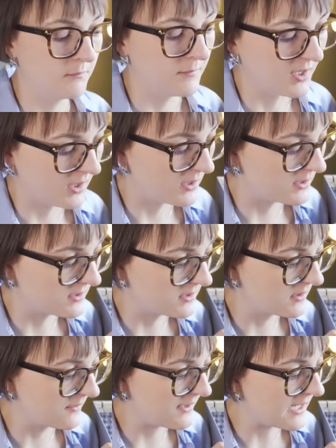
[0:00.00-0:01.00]

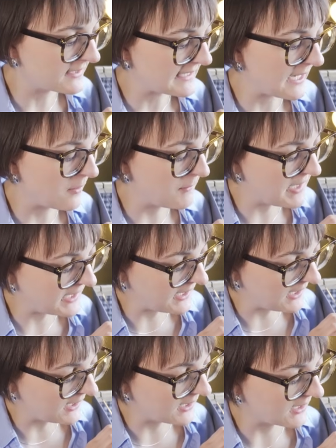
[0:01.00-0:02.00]
because that's how
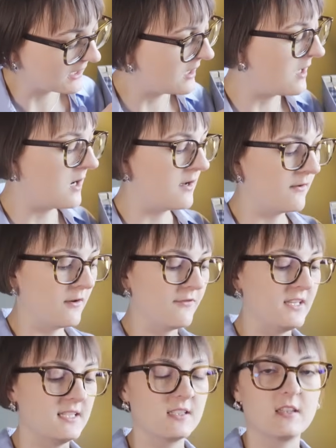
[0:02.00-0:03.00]
many of
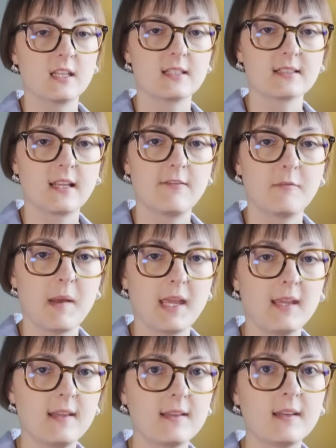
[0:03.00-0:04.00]
these things I've
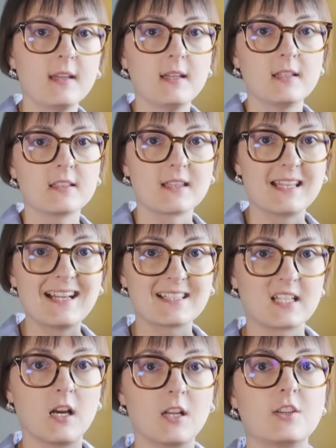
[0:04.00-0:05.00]
made. So
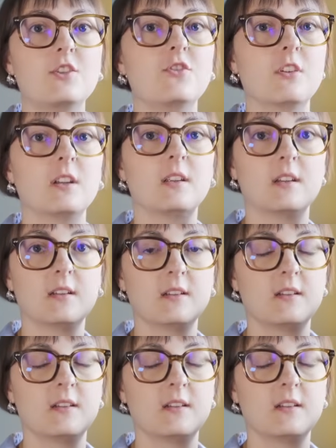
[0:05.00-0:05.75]
that's 100.